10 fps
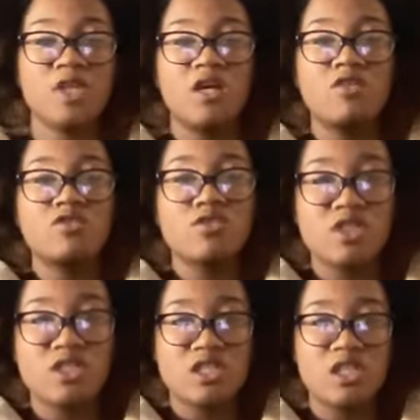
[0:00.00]
And you sort
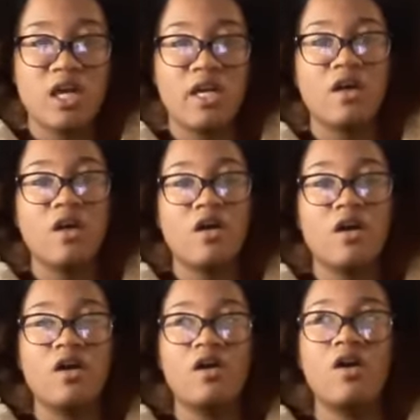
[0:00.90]
of see like,
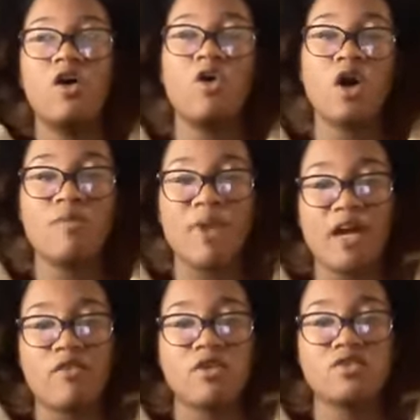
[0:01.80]
oh, her
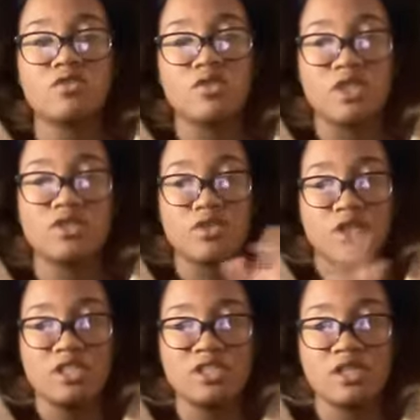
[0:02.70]
background story is sort
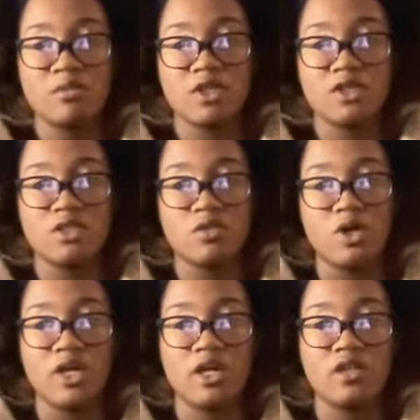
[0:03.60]
of similar to
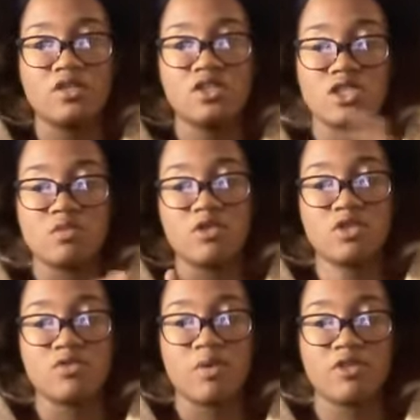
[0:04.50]
what she's
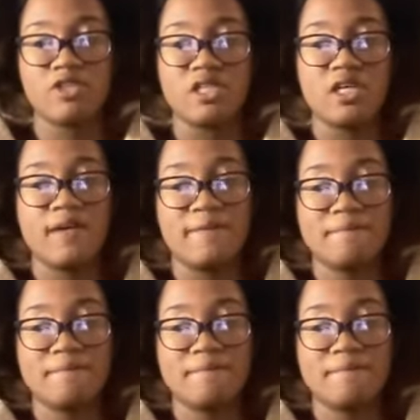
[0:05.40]
supposed to represent.